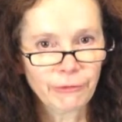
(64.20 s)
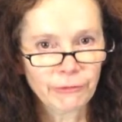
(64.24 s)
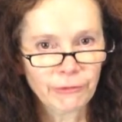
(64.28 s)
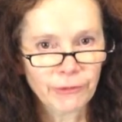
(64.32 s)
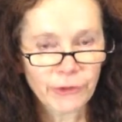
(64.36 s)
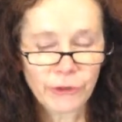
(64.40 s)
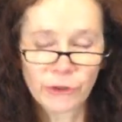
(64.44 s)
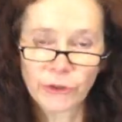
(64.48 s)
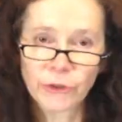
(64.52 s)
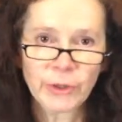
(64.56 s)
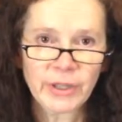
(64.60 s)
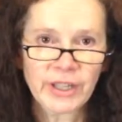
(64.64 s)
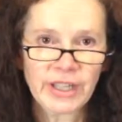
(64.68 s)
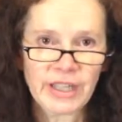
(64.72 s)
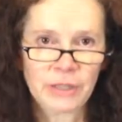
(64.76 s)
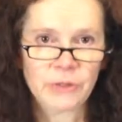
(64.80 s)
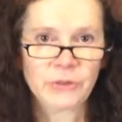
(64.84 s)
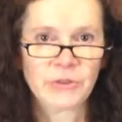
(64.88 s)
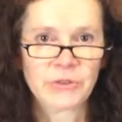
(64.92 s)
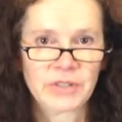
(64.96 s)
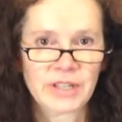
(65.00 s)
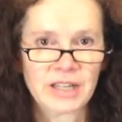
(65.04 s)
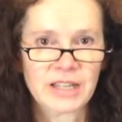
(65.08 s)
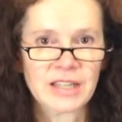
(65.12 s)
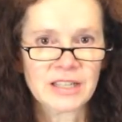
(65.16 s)
through an
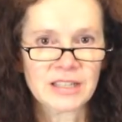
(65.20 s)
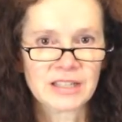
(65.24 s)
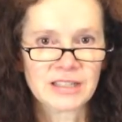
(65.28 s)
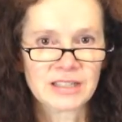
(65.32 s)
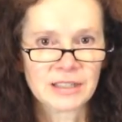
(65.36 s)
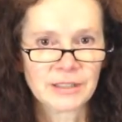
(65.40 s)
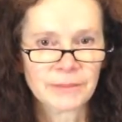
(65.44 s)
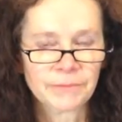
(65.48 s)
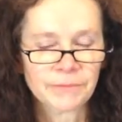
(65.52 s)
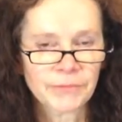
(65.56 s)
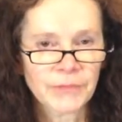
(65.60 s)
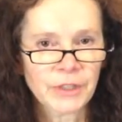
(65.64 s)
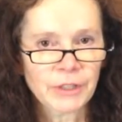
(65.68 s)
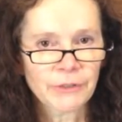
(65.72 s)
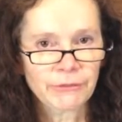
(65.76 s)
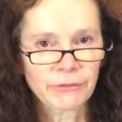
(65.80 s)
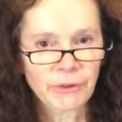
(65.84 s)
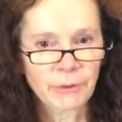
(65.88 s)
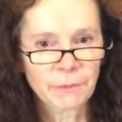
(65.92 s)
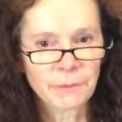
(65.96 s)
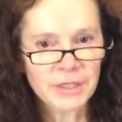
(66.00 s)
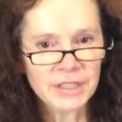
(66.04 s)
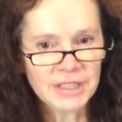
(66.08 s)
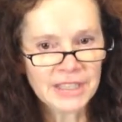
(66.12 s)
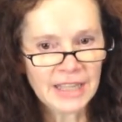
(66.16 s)
illness
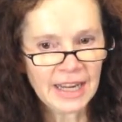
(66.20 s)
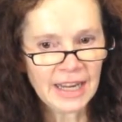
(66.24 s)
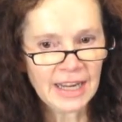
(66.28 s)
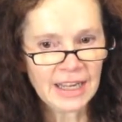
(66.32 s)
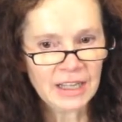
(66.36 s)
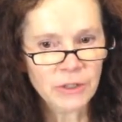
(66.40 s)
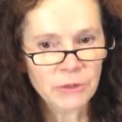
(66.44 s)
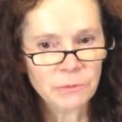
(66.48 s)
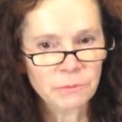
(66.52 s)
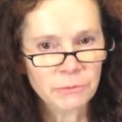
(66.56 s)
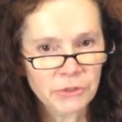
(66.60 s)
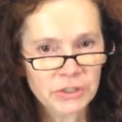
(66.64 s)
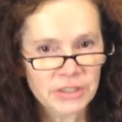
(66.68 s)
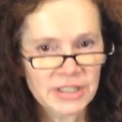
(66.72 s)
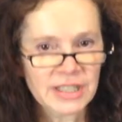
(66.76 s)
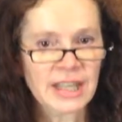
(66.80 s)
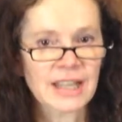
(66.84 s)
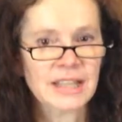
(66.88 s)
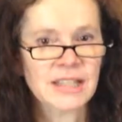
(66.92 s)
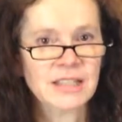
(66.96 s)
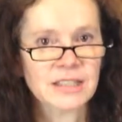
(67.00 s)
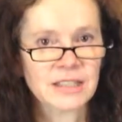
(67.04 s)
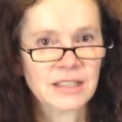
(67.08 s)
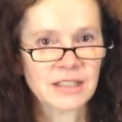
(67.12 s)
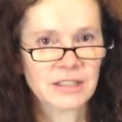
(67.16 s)
from the day you
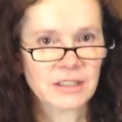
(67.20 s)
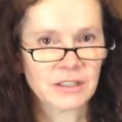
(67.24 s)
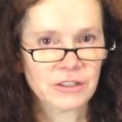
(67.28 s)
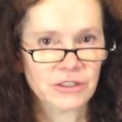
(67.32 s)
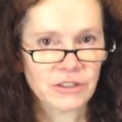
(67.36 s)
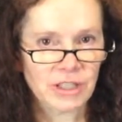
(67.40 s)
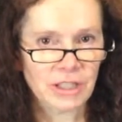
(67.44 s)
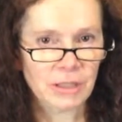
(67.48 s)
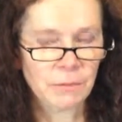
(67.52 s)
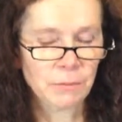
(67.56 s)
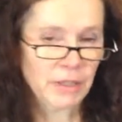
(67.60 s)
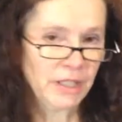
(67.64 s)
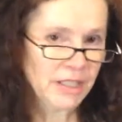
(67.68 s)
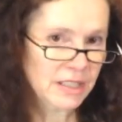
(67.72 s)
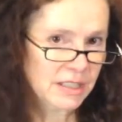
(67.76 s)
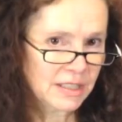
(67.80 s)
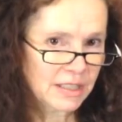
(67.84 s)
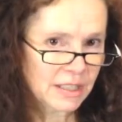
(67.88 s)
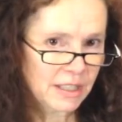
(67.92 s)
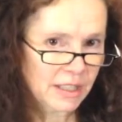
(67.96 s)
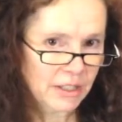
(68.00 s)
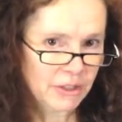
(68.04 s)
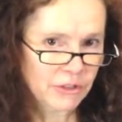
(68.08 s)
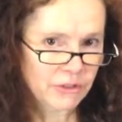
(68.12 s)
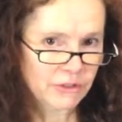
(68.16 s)
present at a GP
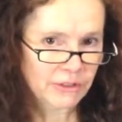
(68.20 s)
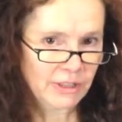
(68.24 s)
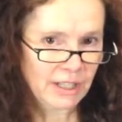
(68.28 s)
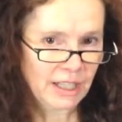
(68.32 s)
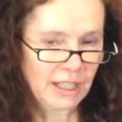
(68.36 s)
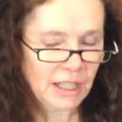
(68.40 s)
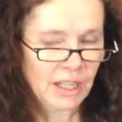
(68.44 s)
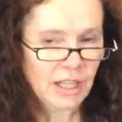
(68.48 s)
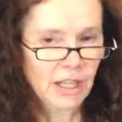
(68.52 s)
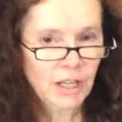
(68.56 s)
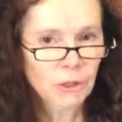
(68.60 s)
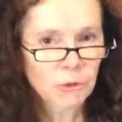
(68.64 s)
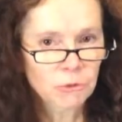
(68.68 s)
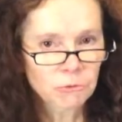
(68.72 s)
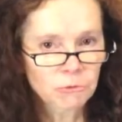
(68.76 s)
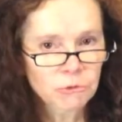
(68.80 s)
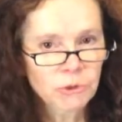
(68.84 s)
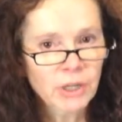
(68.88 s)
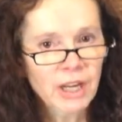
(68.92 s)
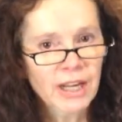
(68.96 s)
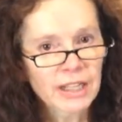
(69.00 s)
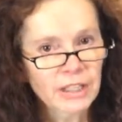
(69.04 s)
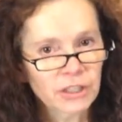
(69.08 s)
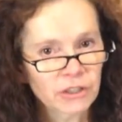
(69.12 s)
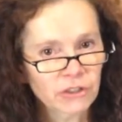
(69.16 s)
surgery
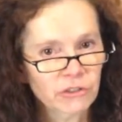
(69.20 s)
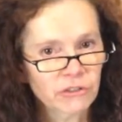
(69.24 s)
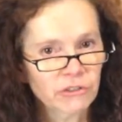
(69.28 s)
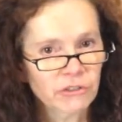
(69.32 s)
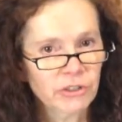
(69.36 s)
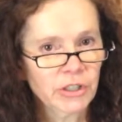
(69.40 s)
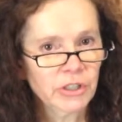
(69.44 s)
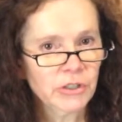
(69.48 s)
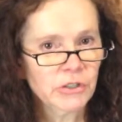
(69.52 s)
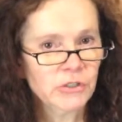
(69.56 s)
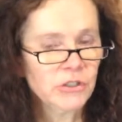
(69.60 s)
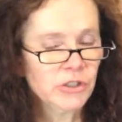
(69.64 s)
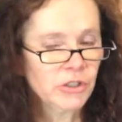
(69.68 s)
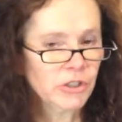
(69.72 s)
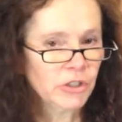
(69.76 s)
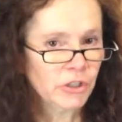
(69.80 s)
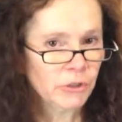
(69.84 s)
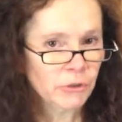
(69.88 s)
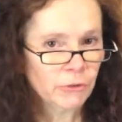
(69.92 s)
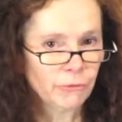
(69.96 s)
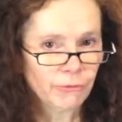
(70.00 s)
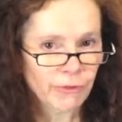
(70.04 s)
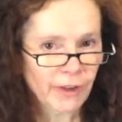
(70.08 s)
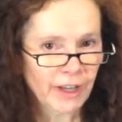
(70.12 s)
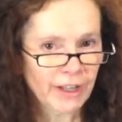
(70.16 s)
right through
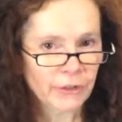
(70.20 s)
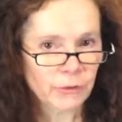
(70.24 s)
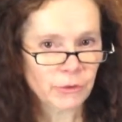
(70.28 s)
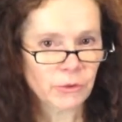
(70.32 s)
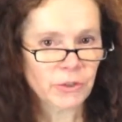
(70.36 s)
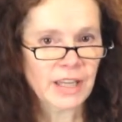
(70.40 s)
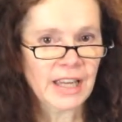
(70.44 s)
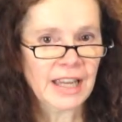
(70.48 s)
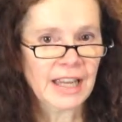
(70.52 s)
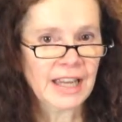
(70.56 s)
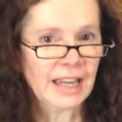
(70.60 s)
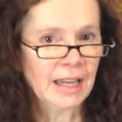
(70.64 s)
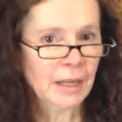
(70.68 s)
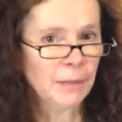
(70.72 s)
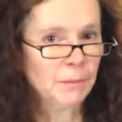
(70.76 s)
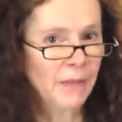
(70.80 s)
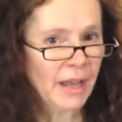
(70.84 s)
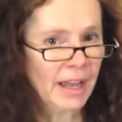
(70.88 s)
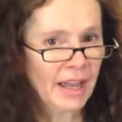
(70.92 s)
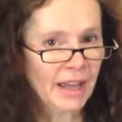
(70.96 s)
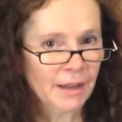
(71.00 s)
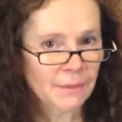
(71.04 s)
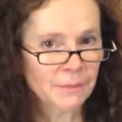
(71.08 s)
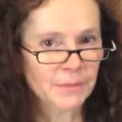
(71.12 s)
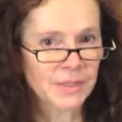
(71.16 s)
to final care,
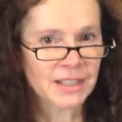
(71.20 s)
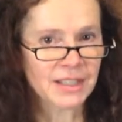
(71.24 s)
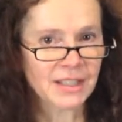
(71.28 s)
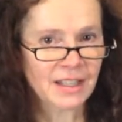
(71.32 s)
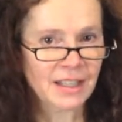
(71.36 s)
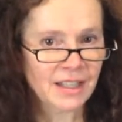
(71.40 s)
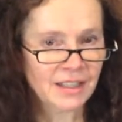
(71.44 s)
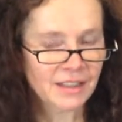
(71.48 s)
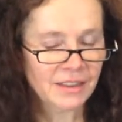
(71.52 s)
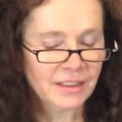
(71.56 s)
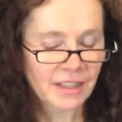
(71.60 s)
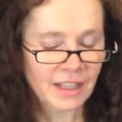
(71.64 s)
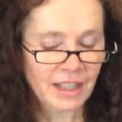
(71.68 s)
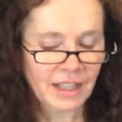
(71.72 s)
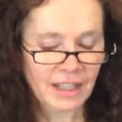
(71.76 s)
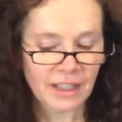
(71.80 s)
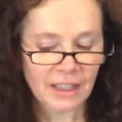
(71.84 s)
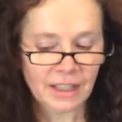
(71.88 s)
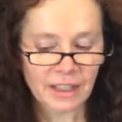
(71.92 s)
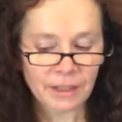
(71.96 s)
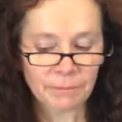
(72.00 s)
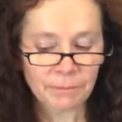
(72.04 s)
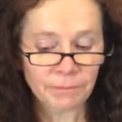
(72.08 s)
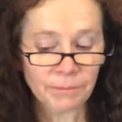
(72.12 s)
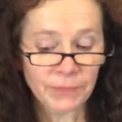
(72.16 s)
perhaps in
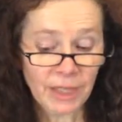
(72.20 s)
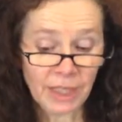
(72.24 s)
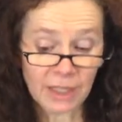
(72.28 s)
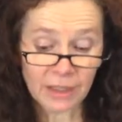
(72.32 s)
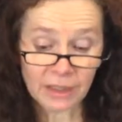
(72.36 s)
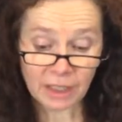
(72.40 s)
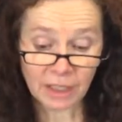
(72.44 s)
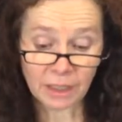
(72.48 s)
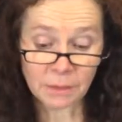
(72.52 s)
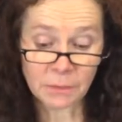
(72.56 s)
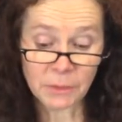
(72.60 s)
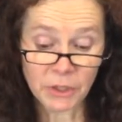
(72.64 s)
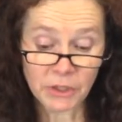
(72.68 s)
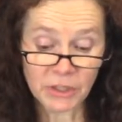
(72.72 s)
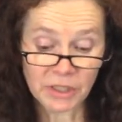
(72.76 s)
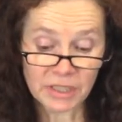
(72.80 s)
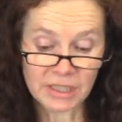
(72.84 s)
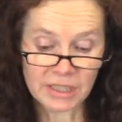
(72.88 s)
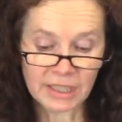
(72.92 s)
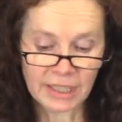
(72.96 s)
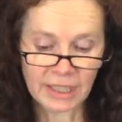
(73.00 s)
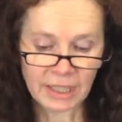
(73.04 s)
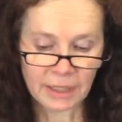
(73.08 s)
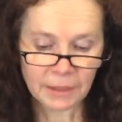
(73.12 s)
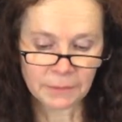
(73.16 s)
the
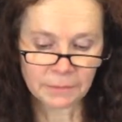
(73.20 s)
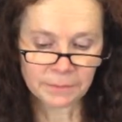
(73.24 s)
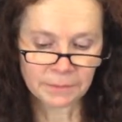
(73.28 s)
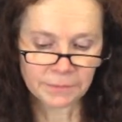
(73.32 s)
community.